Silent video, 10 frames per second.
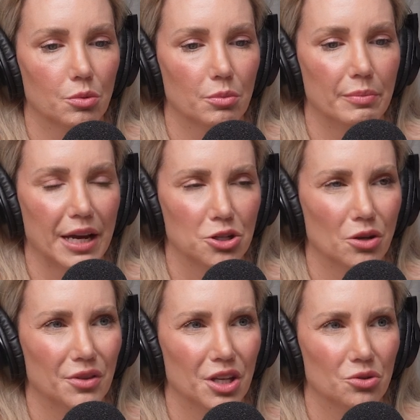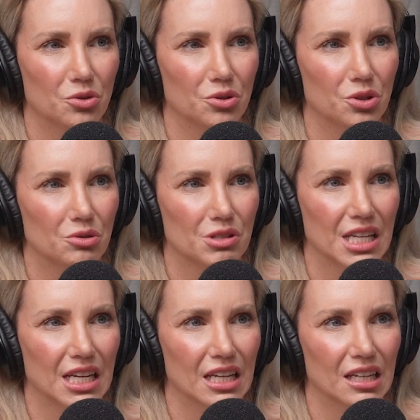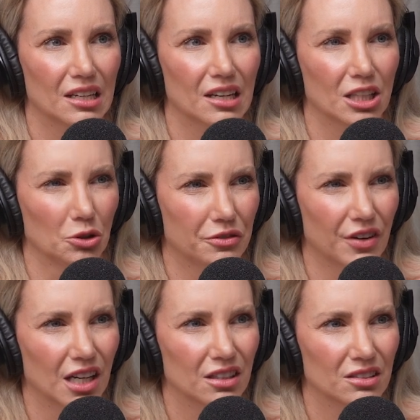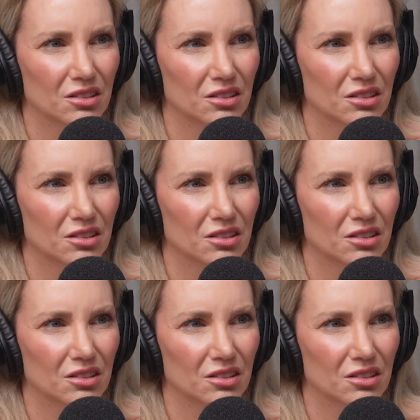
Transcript: make sure that you're not using a loofah